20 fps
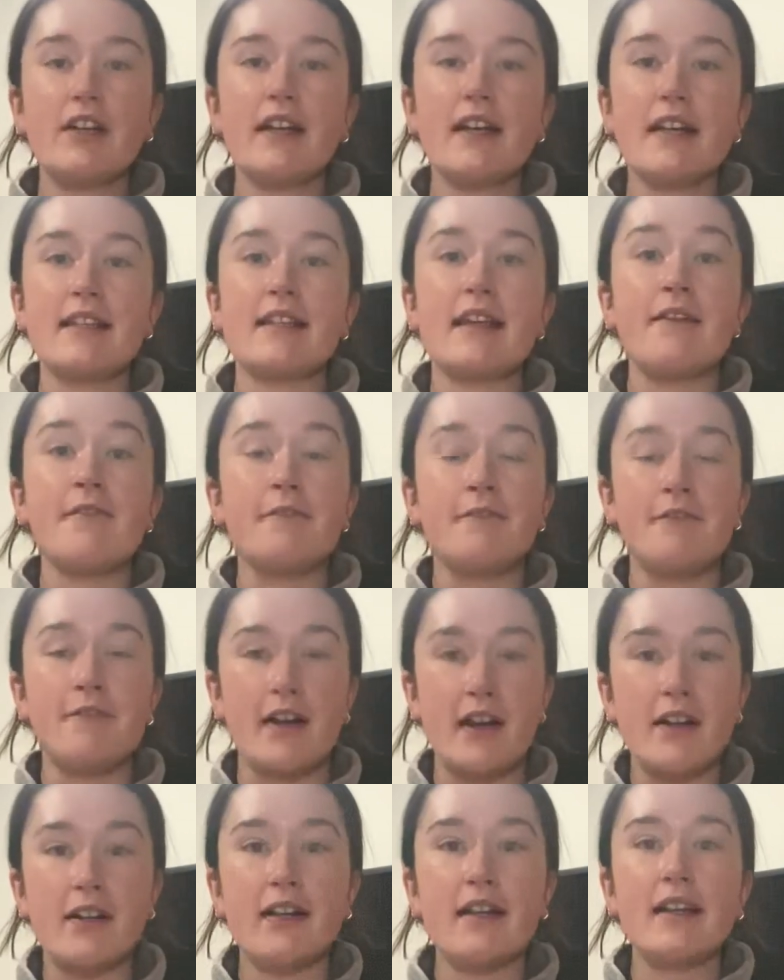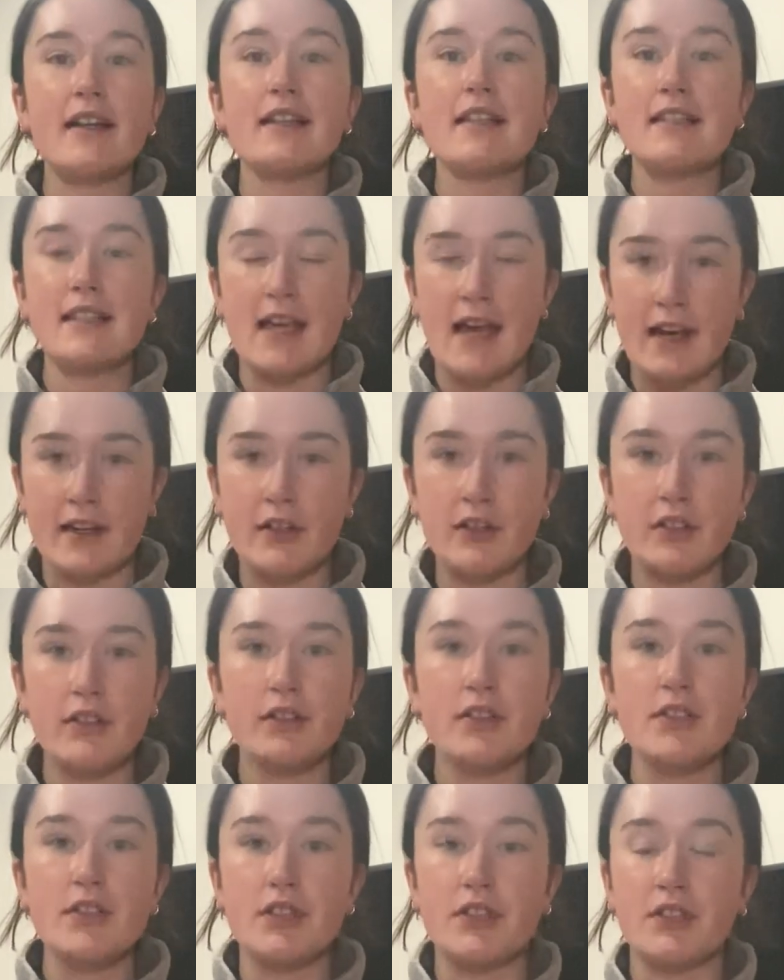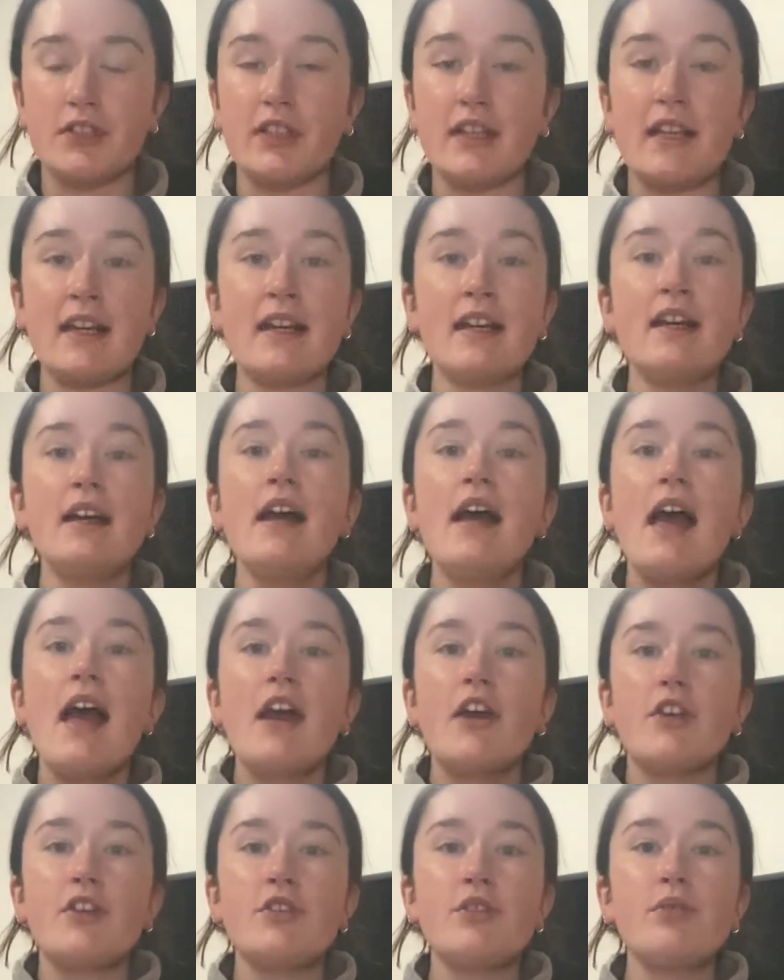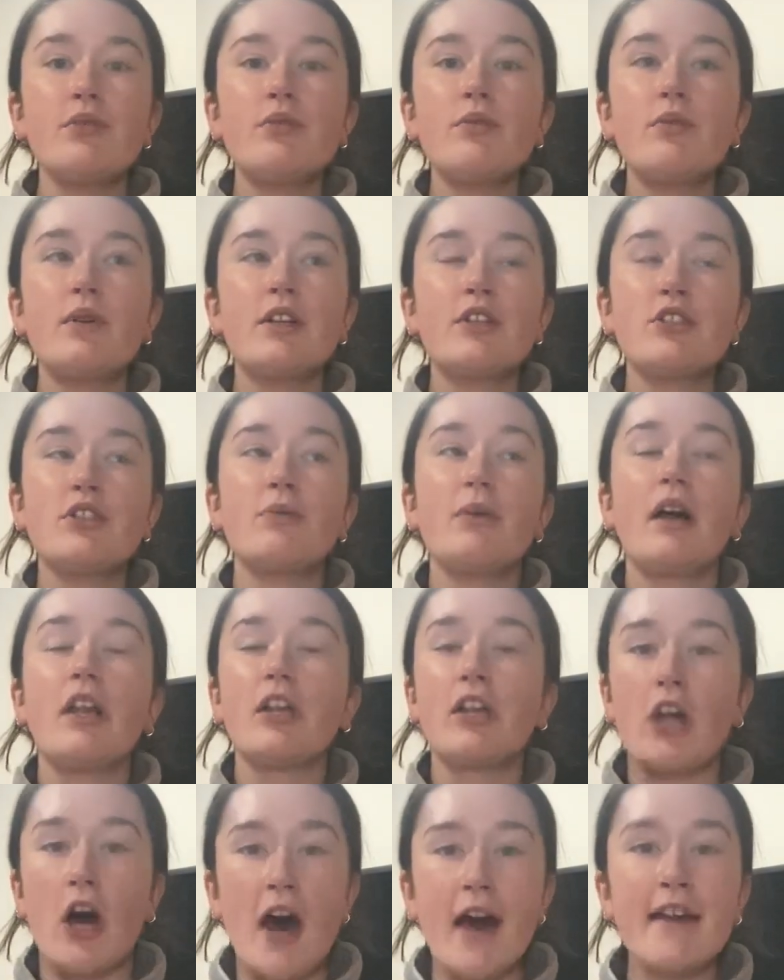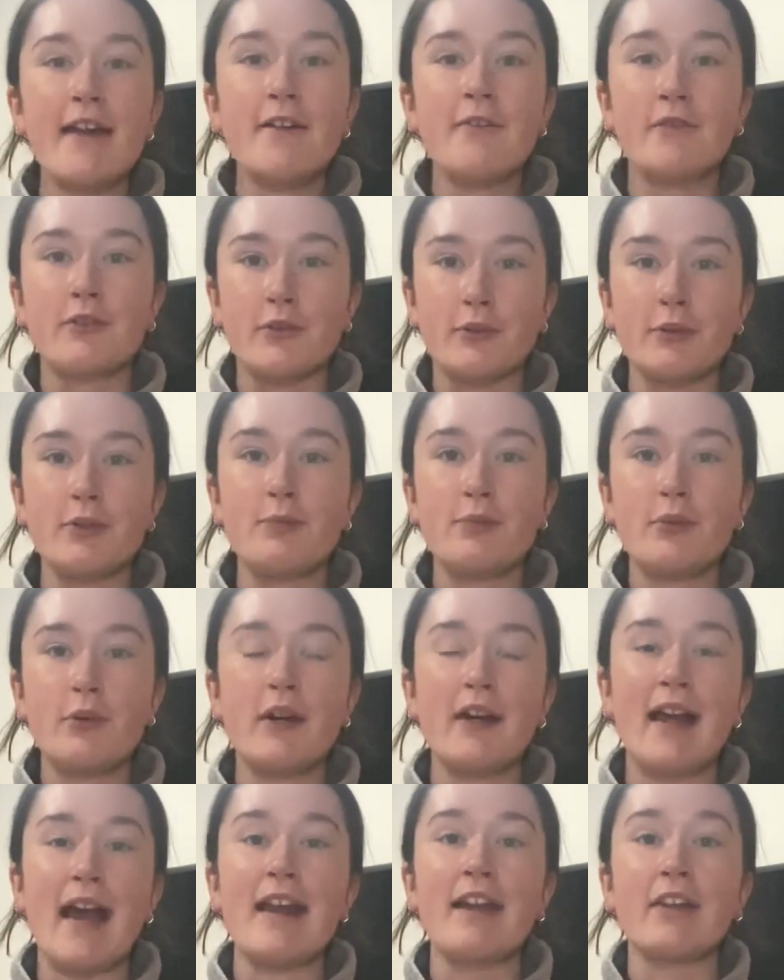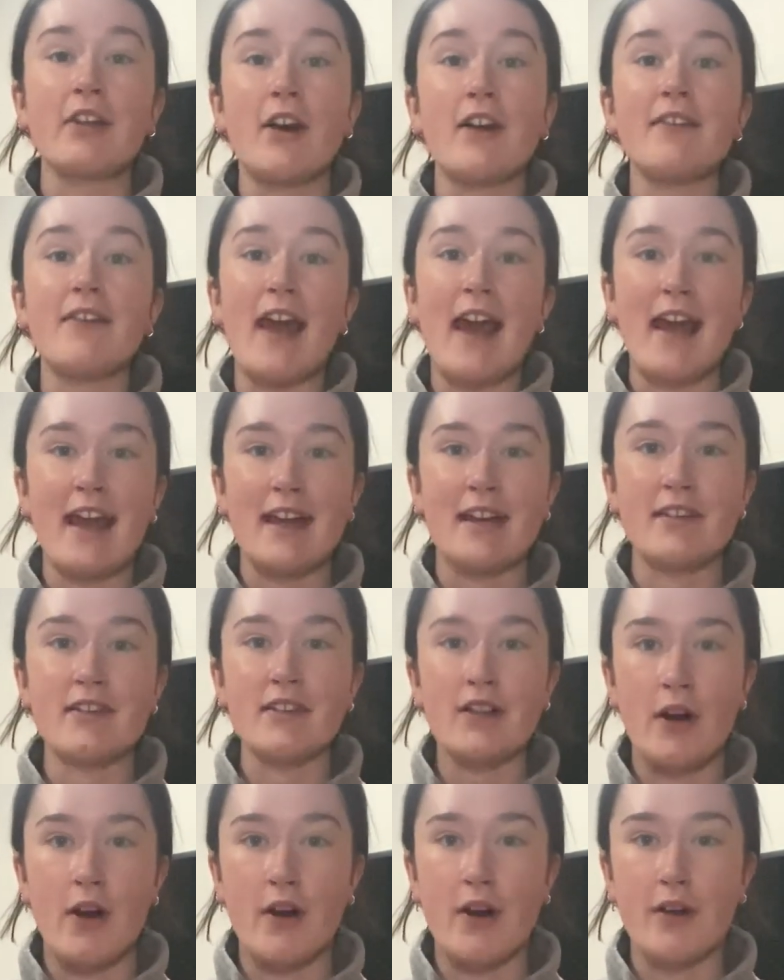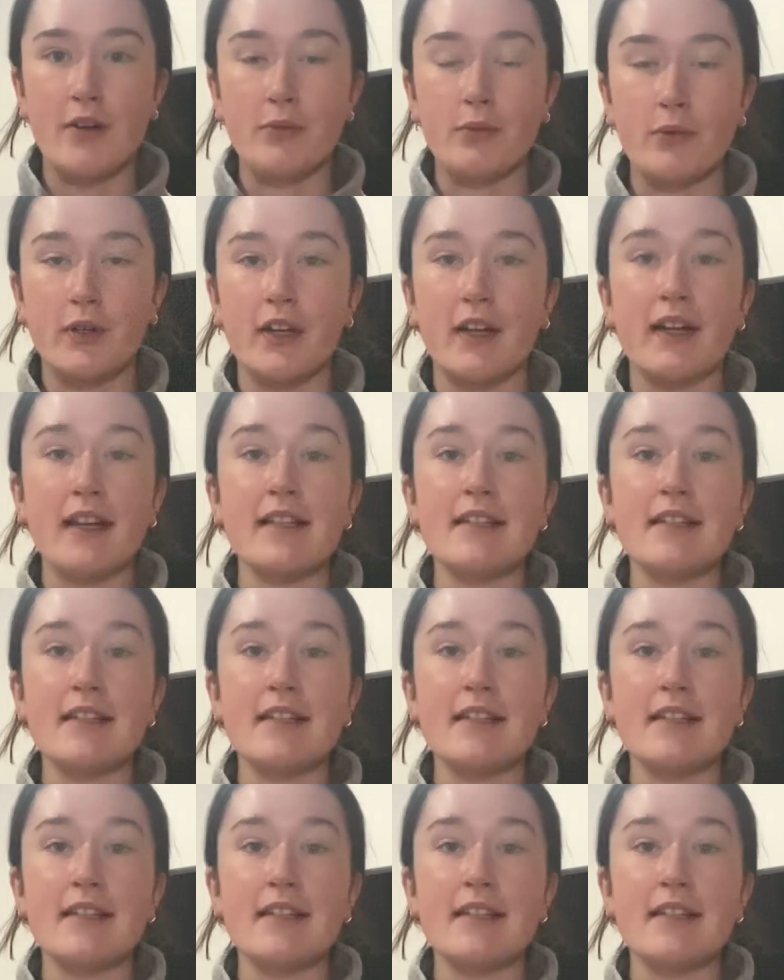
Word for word: is a very technical degree, you do a lot of group work and a lot of hands-on work.